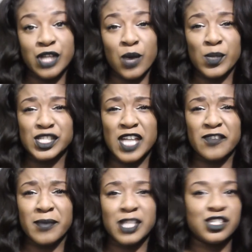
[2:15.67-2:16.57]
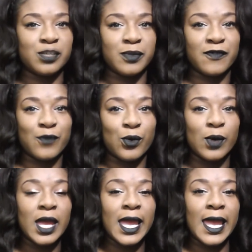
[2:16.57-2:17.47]
which I've mentioned before
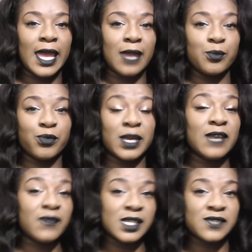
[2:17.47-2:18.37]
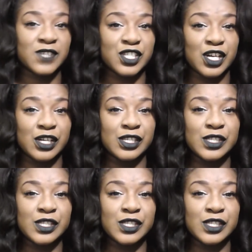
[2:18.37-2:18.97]
in previous videos,